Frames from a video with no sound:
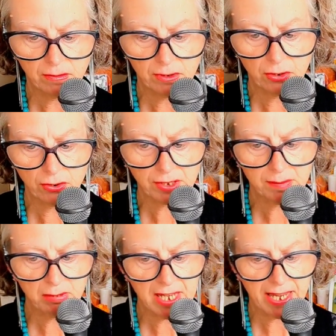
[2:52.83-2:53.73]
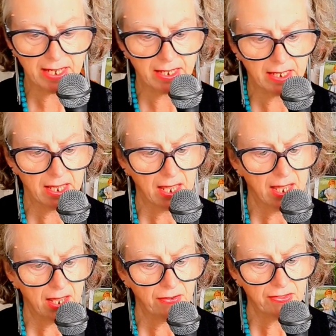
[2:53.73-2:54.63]
looks bleak
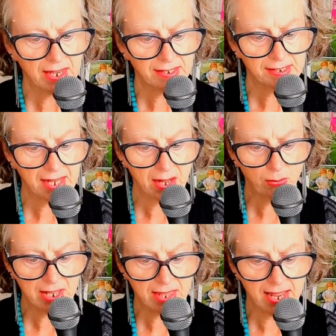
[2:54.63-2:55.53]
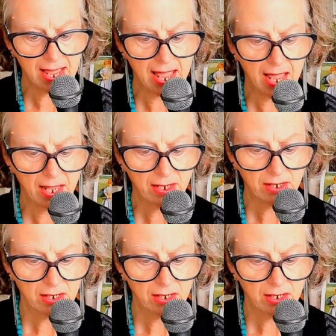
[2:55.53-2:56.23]
if they stay where they are.